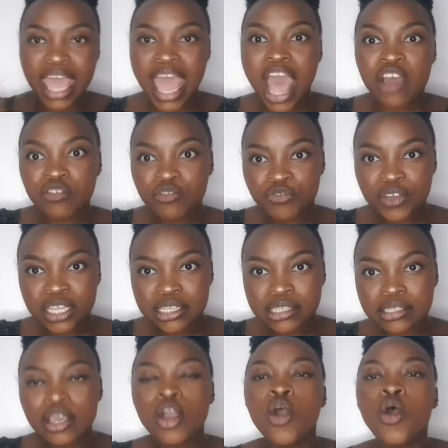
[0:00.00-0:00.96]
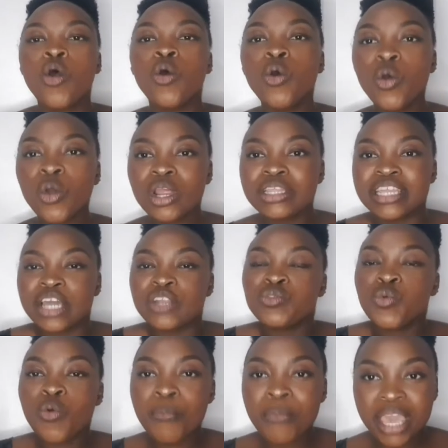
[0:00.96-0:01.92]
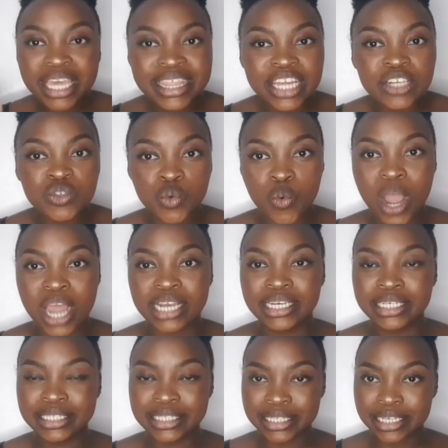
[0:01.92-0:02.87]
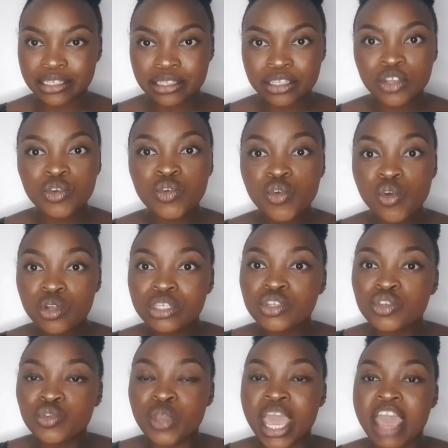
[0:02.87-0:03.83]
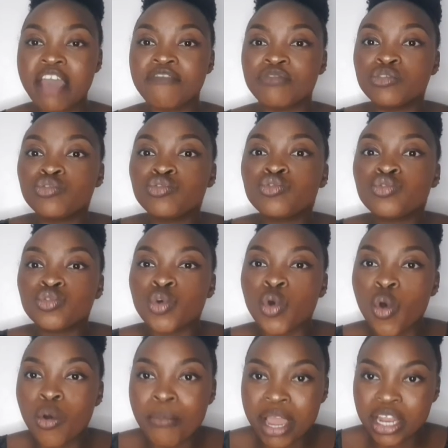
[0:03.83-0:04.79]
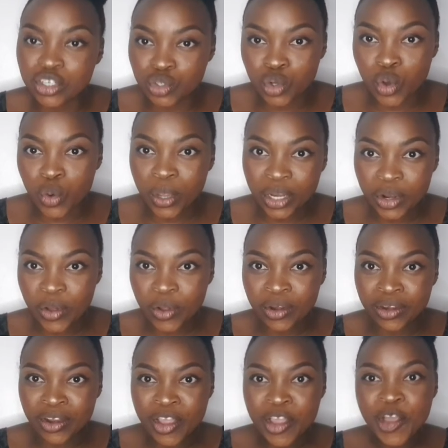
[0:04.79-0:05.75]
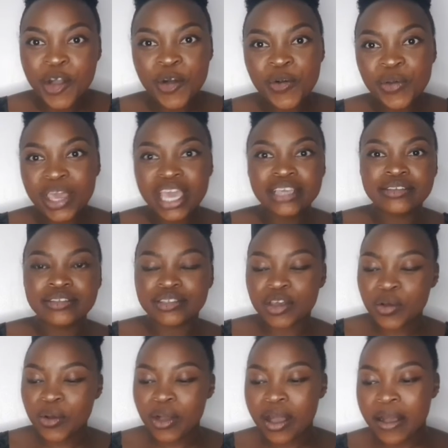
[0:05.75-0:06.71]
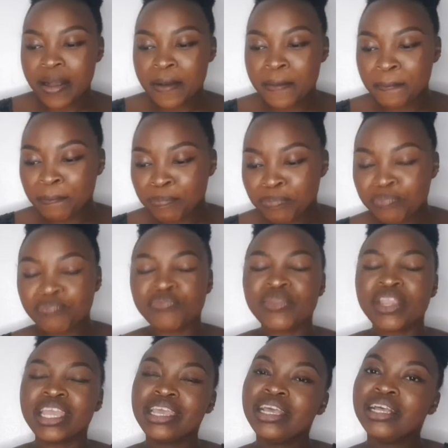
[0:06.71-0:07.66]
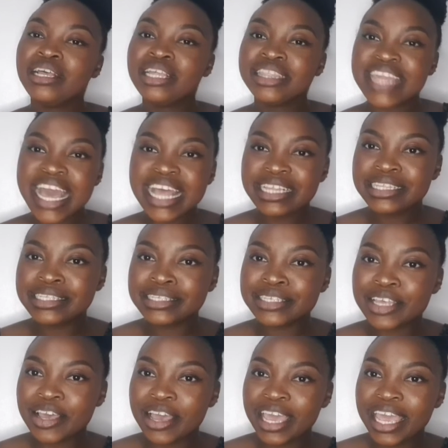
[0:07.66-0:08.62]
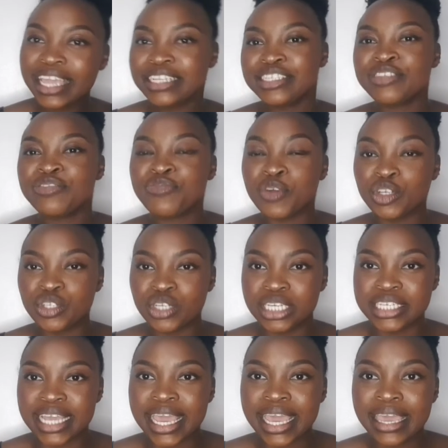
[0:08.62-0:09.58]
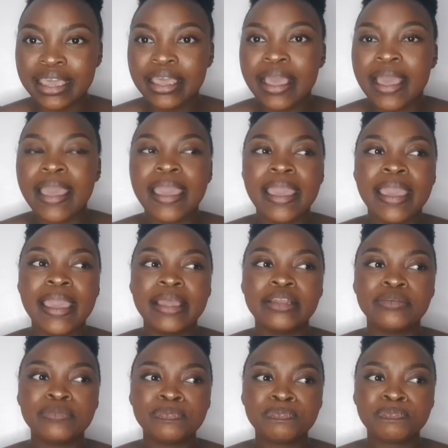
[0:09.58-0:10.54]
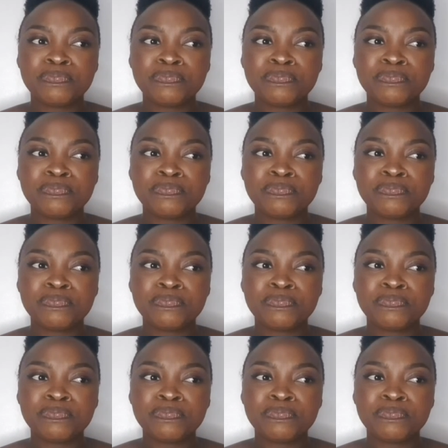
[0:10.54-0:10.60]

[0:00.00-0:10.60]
outfits, or that will make that one dress not to have so much going on. Okay, so that's it for today, and